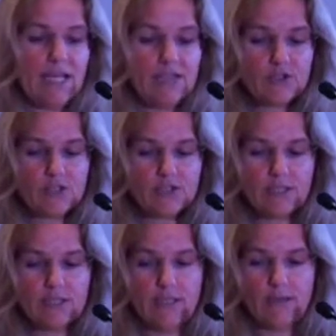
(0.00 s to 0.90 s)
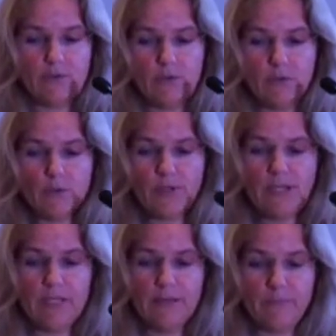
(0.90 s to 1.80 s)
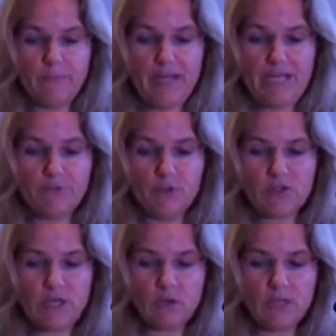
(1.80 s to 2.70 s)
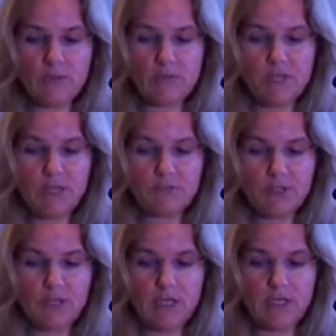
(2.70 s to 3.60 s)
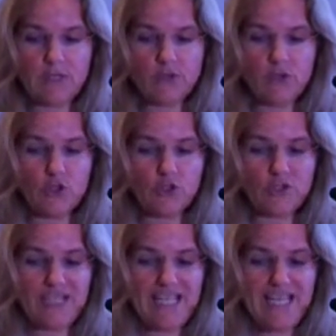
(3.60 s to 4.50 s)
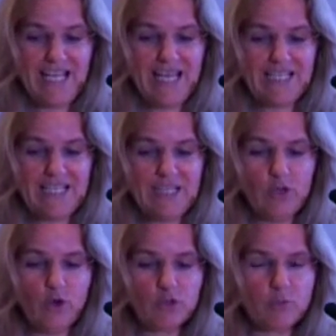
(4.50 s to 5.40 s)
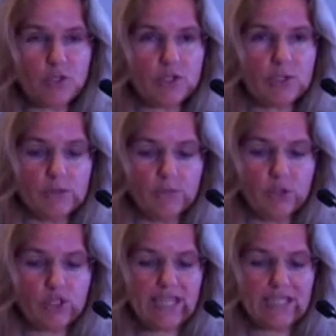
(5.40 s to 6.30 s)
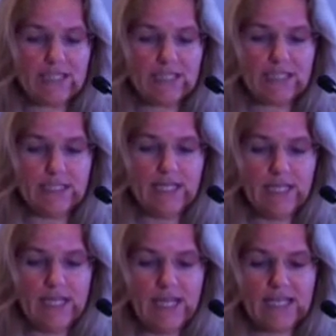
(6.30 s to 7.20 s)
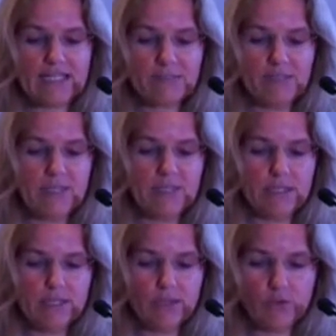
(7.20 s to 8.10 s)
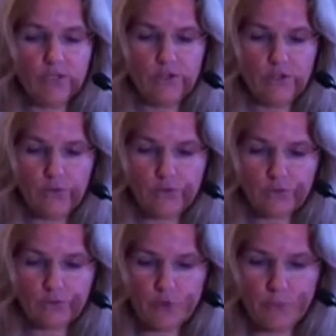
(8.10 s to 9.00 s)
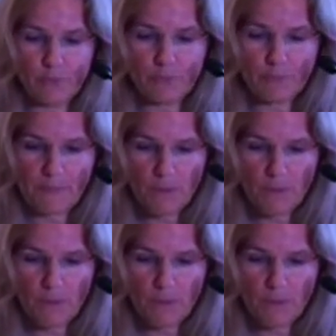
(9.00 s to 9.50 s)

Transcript: Interestingly, though, the adverse outcomes after cardiac surgery and in-hospital mortality has been reduced from